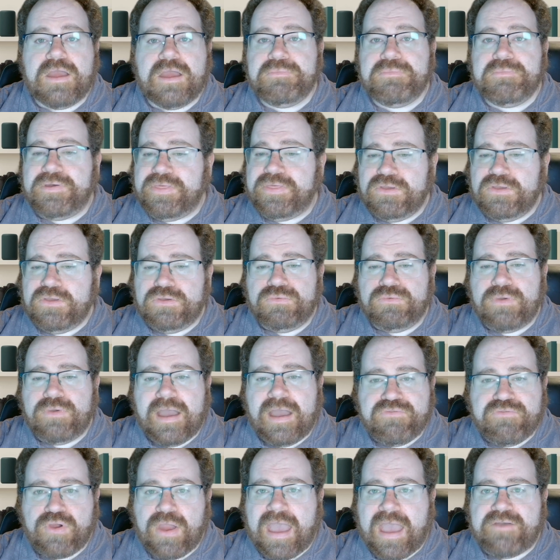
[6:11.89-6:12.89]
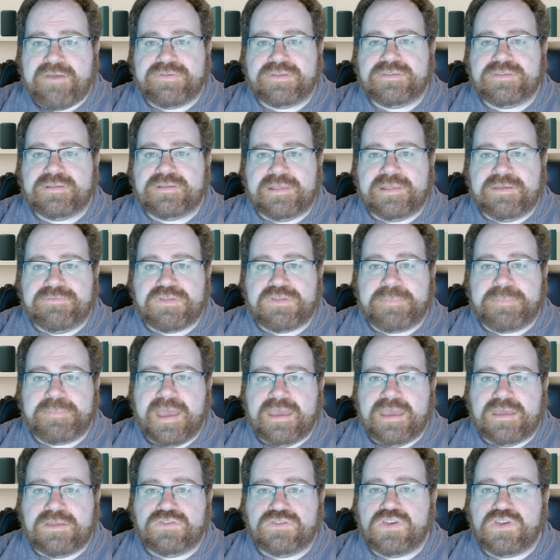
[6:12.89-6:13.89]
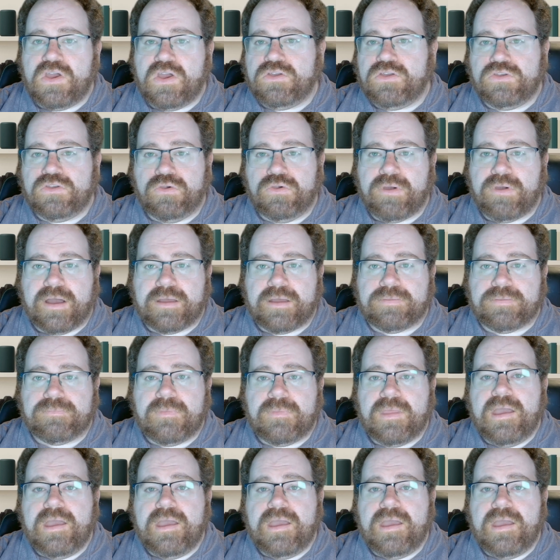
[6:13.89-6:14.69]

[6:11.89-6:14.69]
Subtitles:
without you ever having to leave the page you're on.